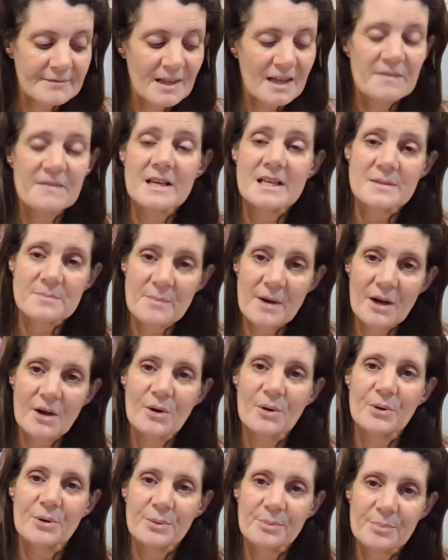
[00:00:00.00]
And that's my
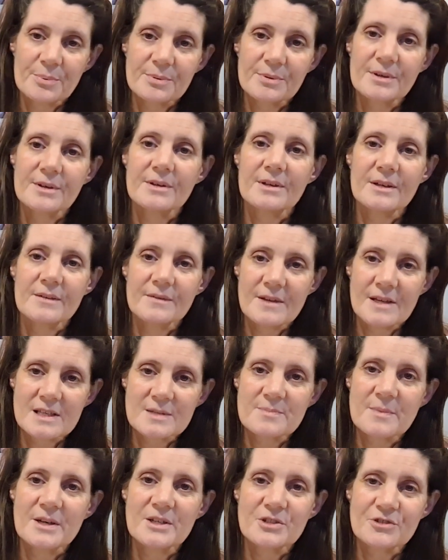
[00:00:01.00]
hope, and that's
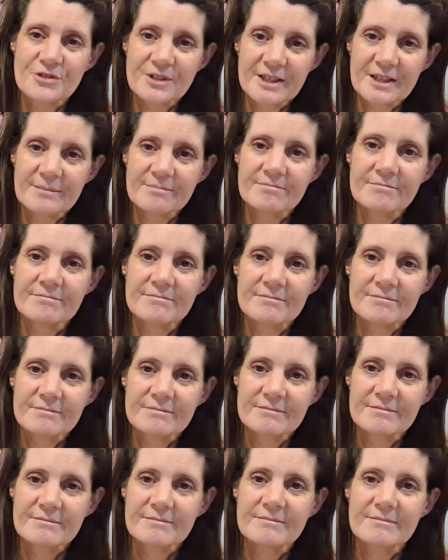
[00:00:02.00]
my dream
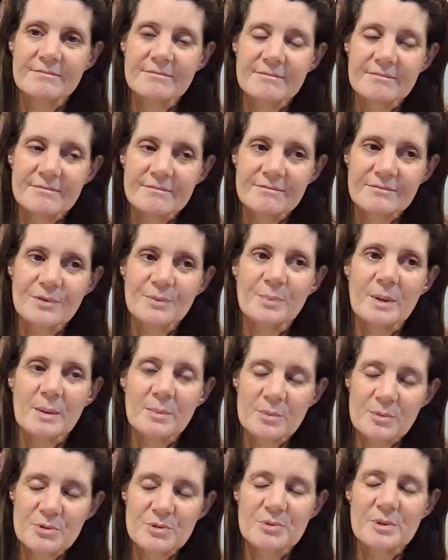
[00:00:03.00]
for
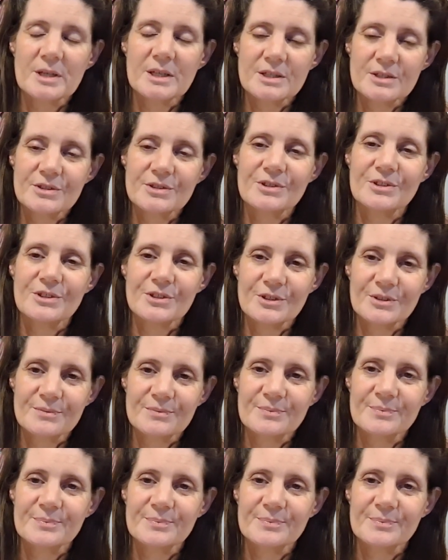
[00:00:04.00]
people with 22q.